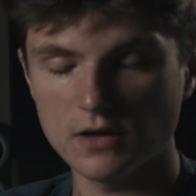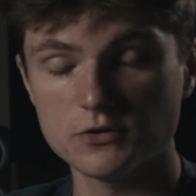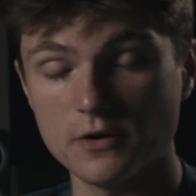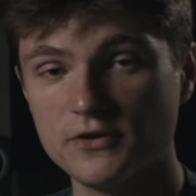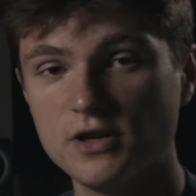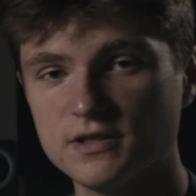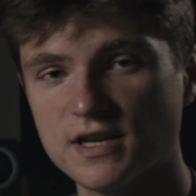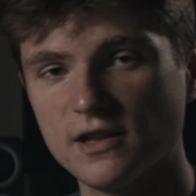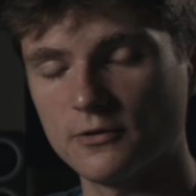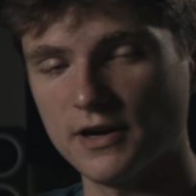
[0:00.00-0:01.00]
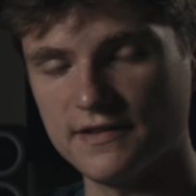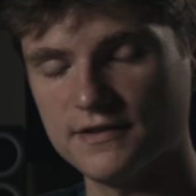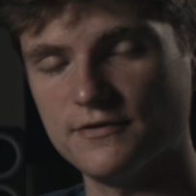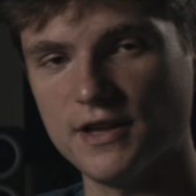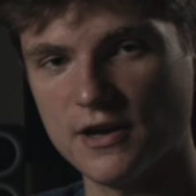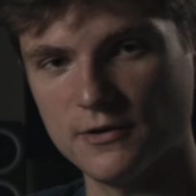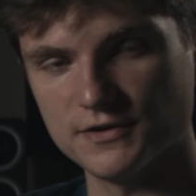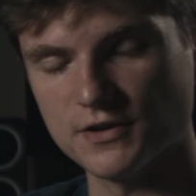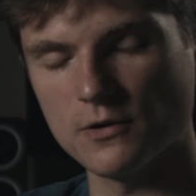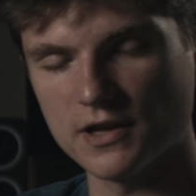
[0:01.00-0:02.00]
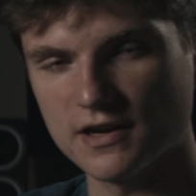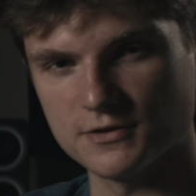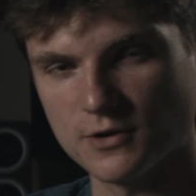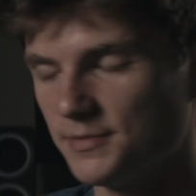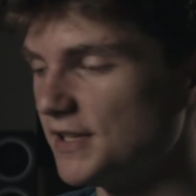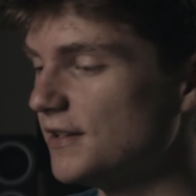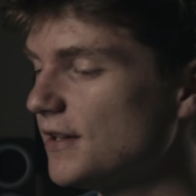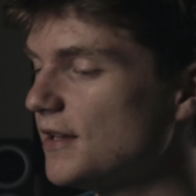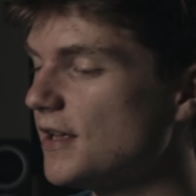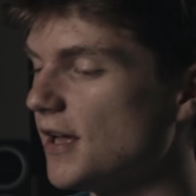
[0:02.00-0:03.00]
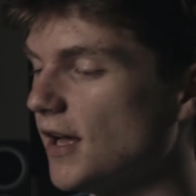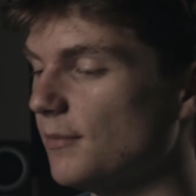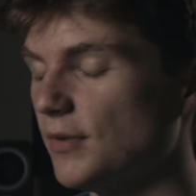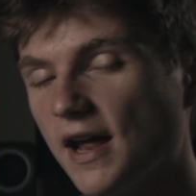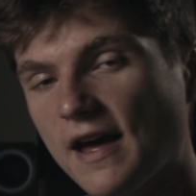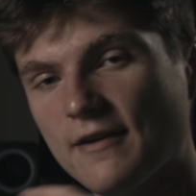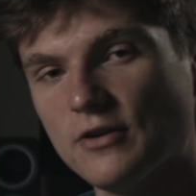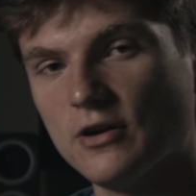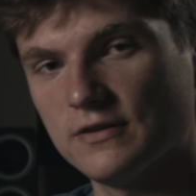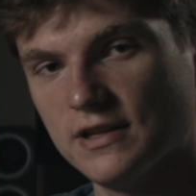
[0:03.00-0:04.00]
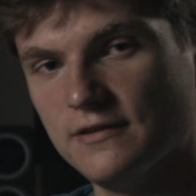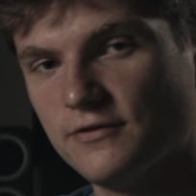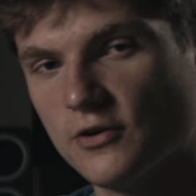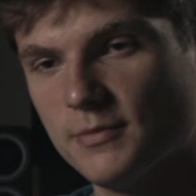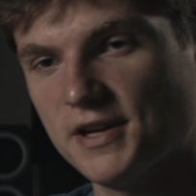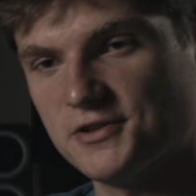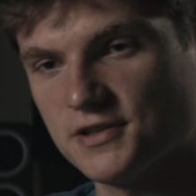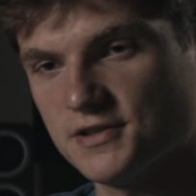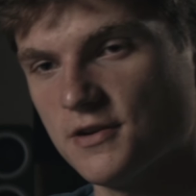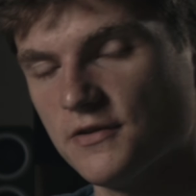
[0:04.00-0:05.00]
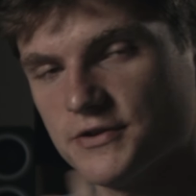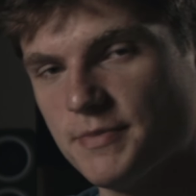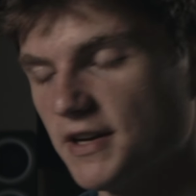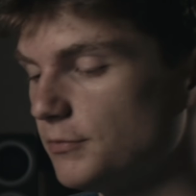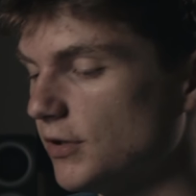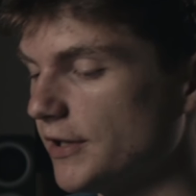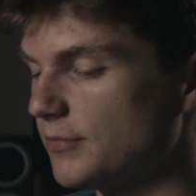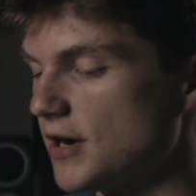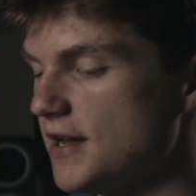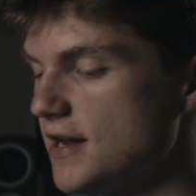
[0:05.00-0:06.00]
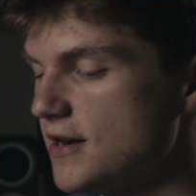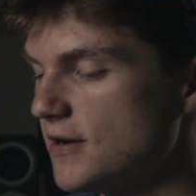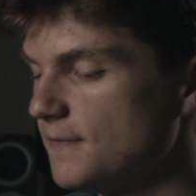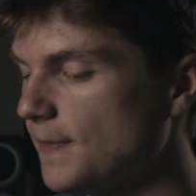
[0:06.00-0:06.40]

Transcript: So if you couldn't tell already, this video is totally unscripted, but I have all the photometrics and all the specs pulled up right here.